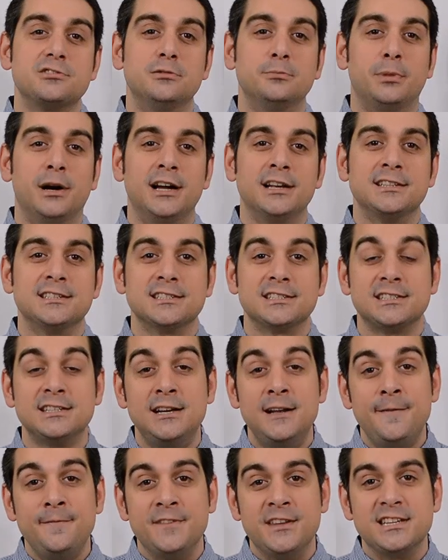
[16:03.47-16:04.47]
buttons,
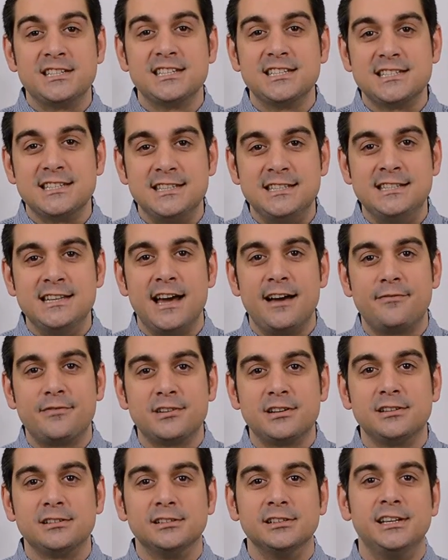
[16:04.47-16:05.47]
this is
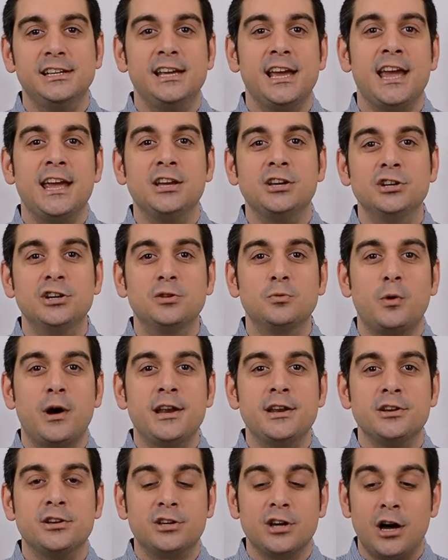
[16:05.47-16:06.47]
definitely a good way
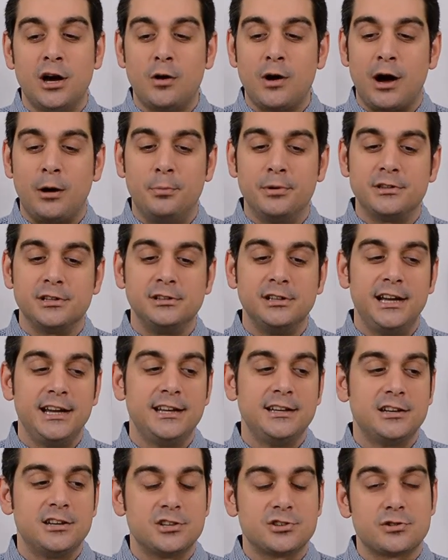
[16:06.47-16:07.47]
to go. I'll put the link
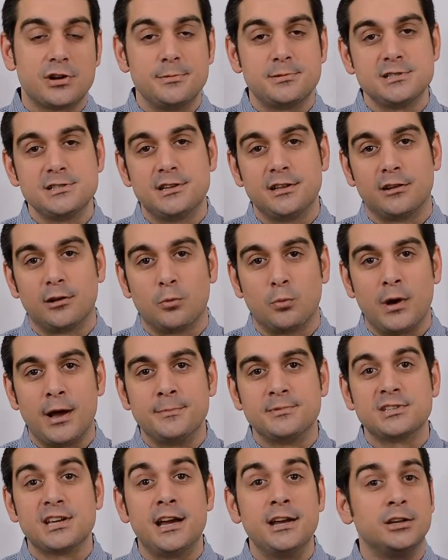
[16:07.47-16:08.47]
in the description to their
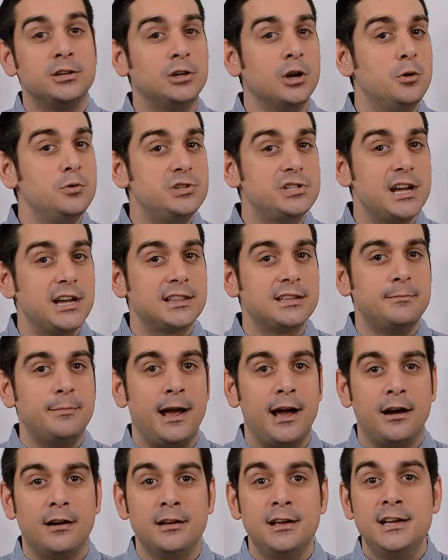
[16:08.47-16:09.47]
website. Go check them
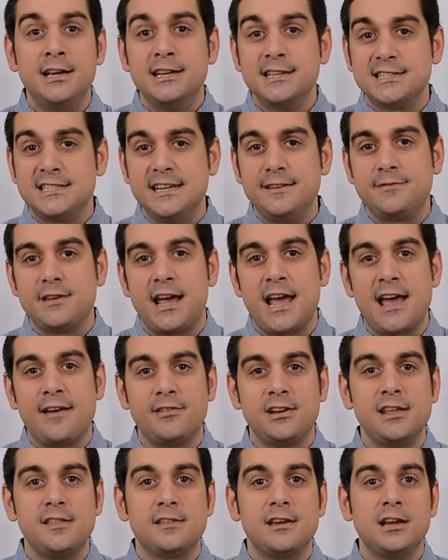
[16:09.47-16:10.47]
out. See if they have
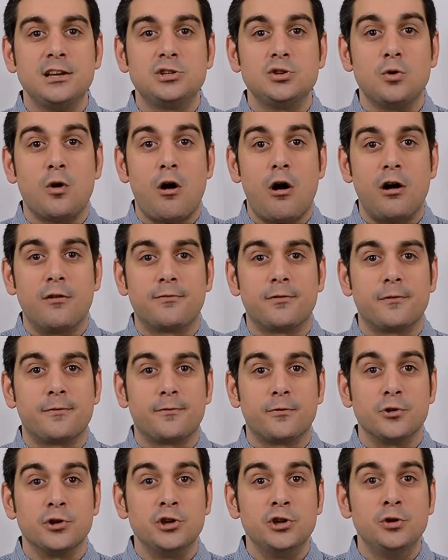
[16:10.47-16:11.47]
anything to offer
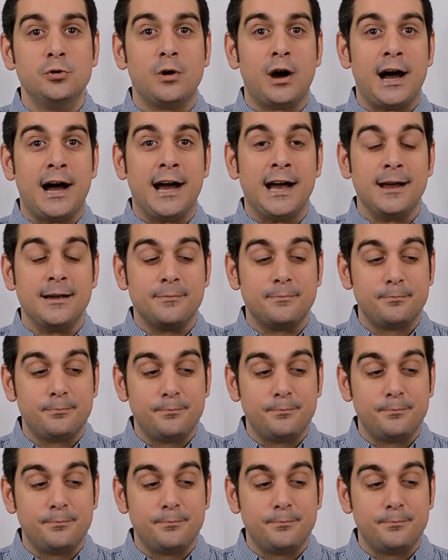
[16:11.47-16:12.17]
for you. I